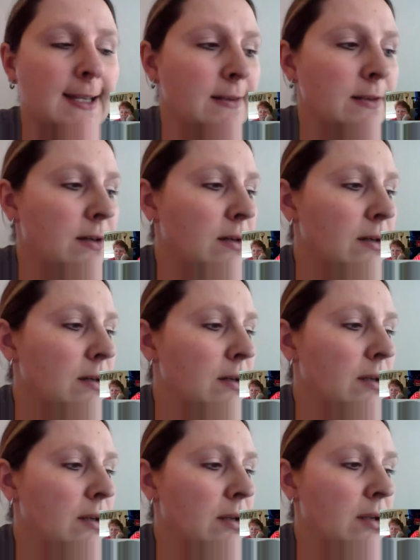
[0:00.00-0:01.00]
that's our
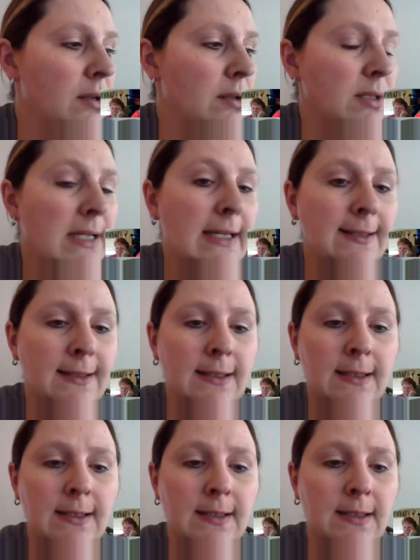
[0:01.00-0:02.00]
test
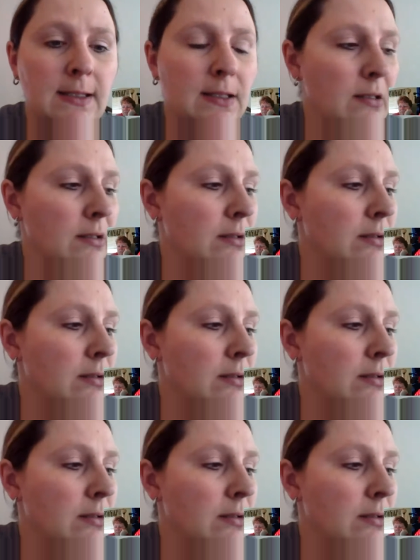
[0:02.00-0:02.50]
statistic.